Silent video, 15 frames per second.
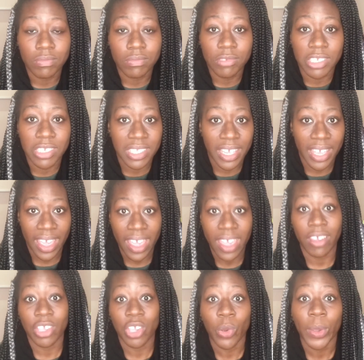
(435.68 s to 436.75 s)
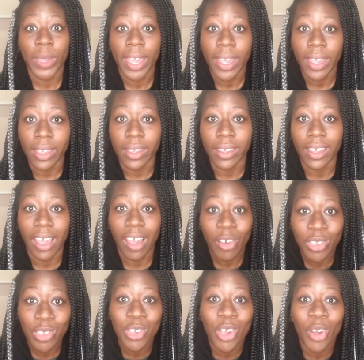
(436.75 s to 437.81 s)
just say, hey, are you okay? How are
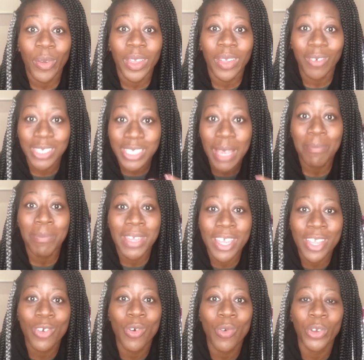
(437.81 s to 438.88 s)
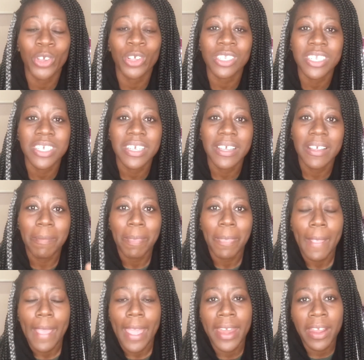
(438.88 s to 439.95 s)
you going? What's happening in your world?
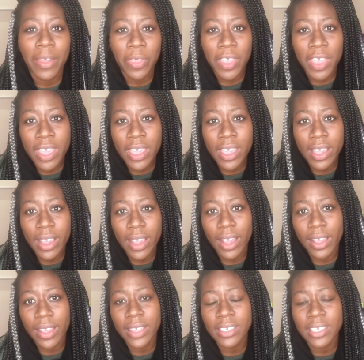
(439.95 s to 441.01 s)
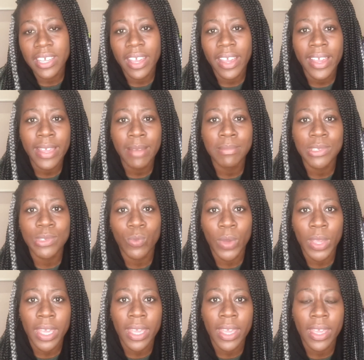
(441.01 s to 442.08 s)
And I think in times
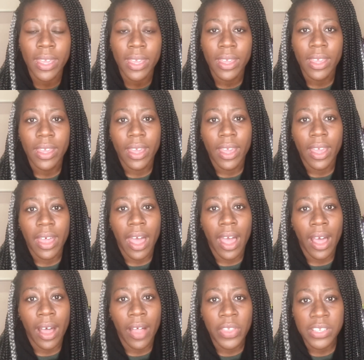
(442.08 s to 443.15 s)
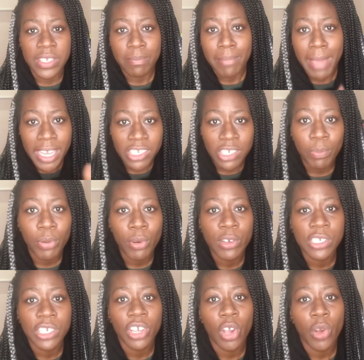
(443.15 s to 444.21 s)
where there's a major
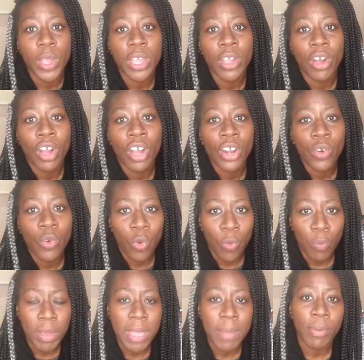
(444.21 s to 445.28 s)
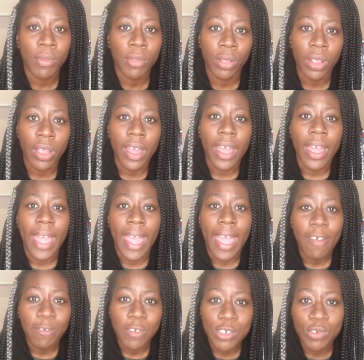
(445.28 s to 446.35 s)
project going on, or people
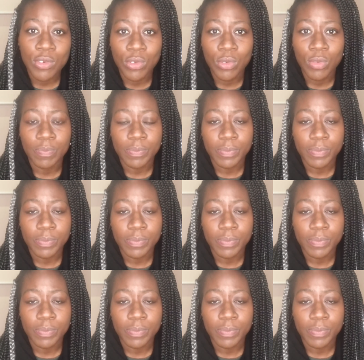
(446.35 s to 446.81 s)
have to